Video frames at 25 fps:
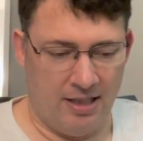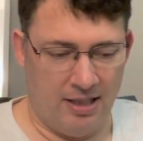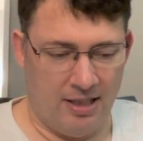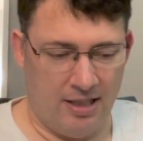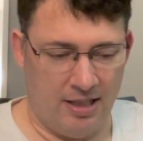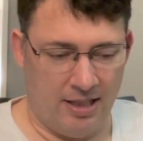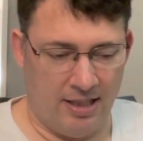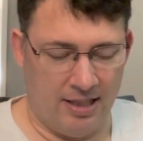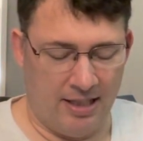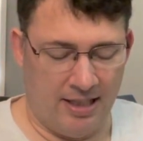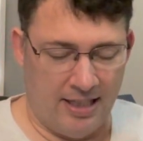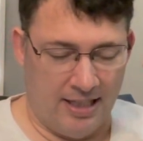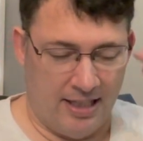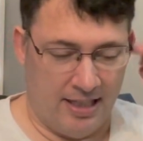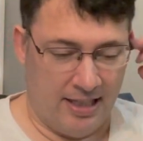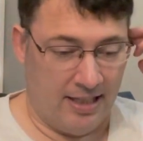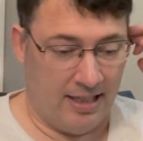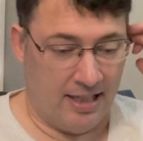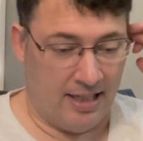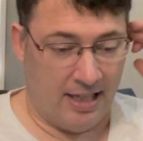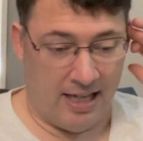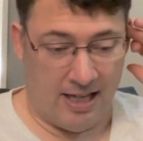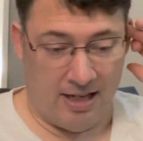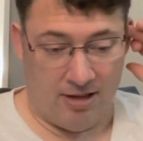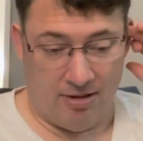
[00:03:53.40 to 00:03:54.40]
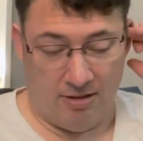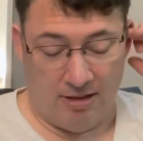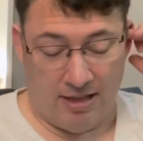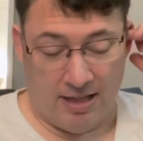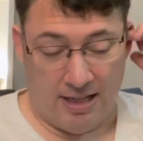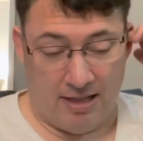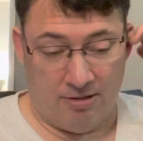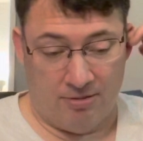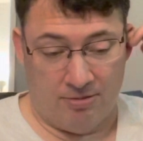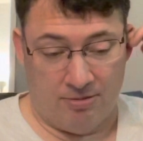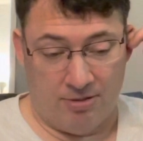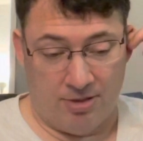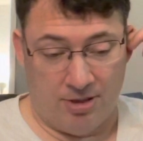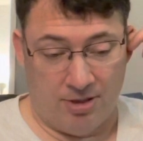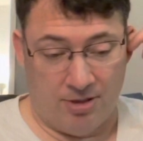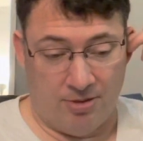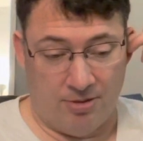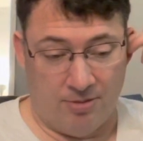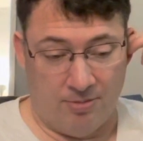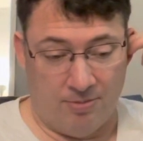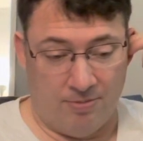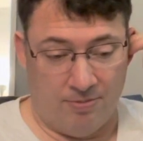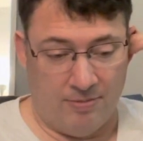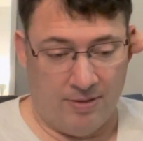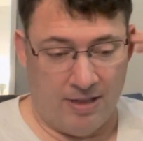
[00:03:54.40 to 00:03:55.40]
Again, I don't
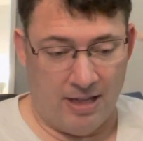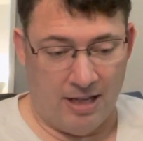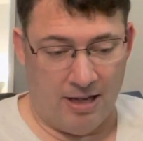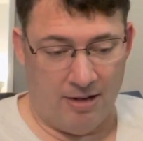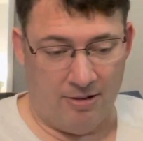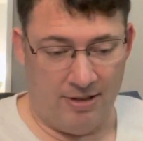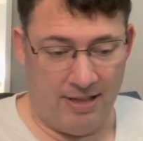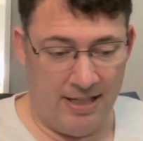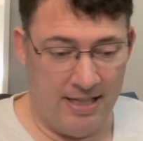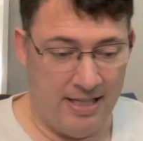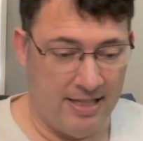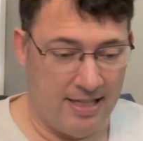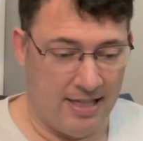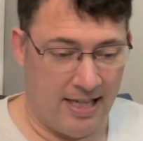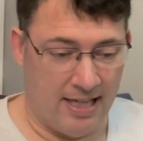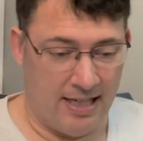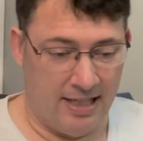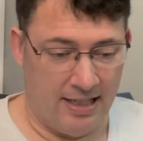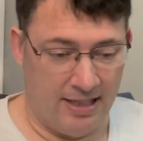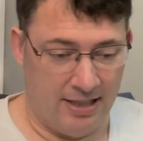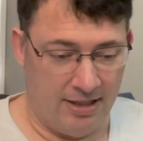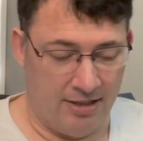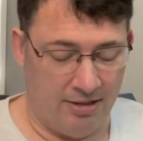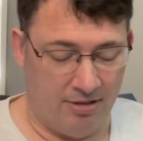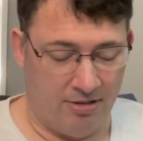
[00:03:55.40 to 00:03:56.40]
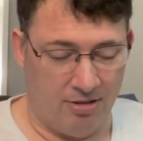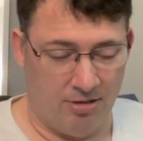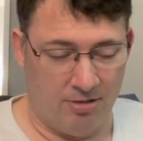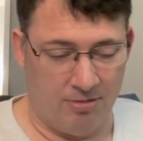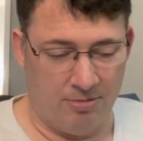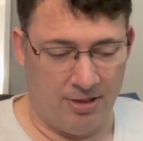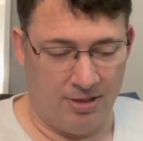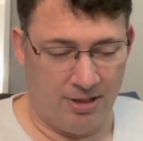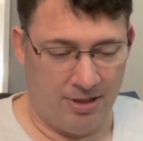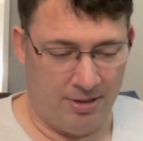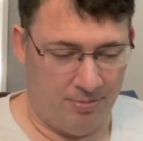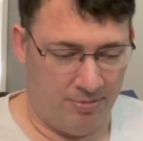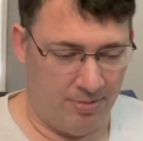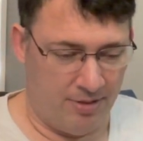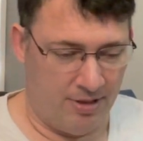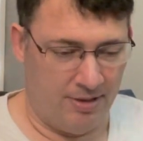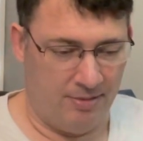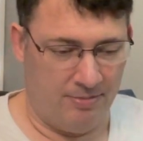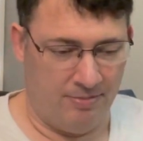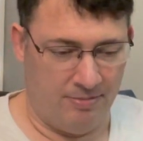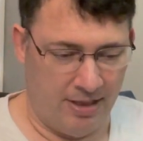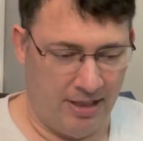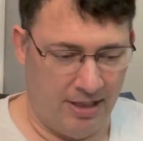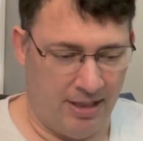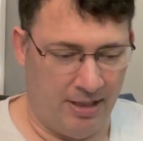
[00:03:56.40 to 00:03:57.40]
know how he's not in there already, but
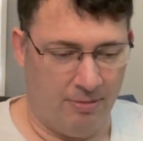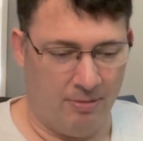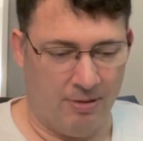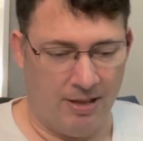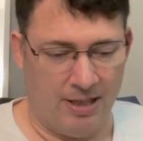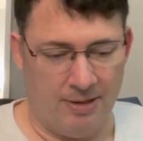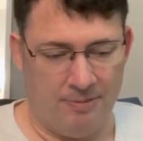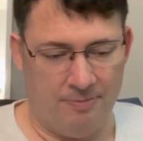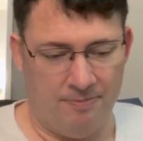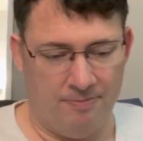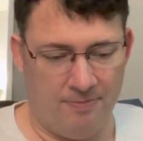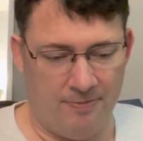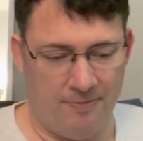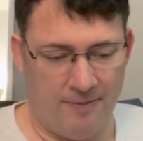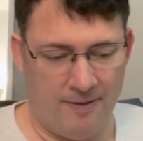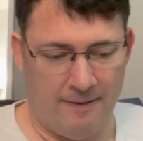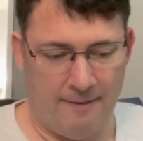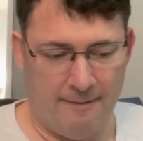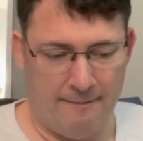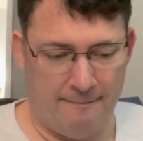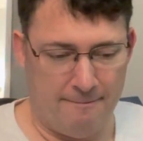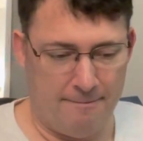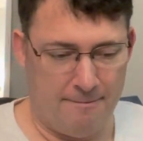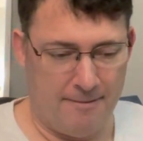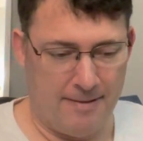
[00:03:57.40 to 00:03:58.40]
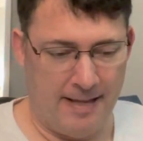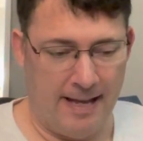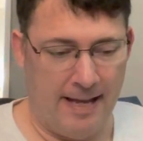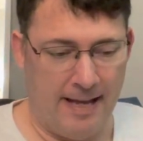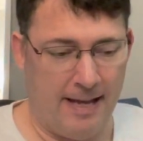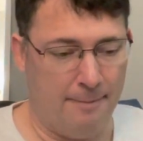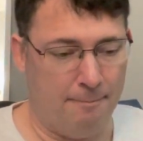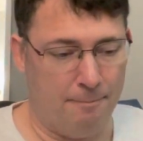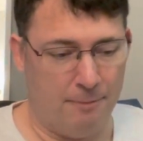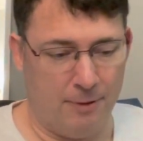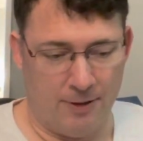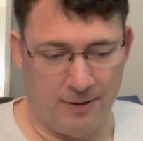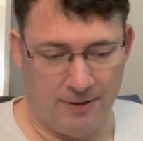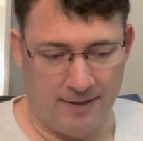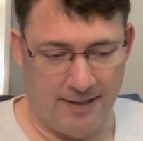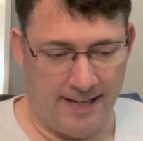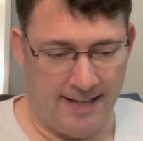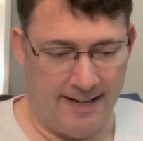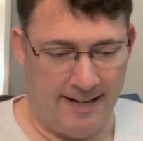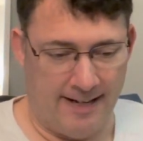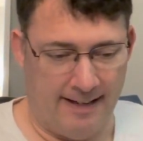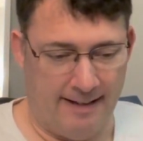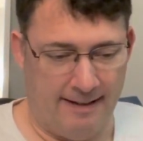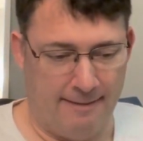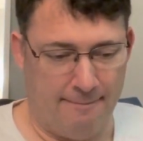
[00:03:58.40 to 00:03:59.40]
anyway, and
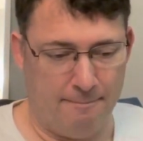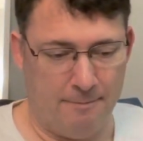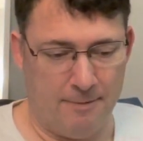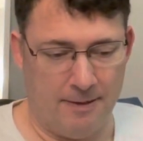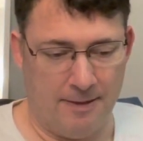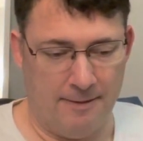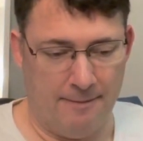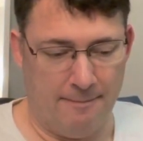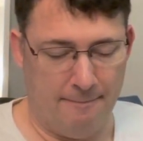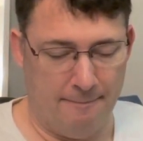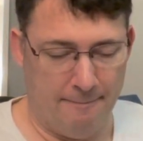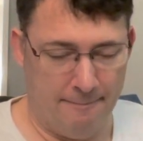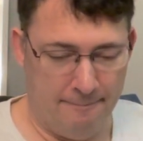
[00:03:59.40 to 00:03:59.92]
Birdcat 8, but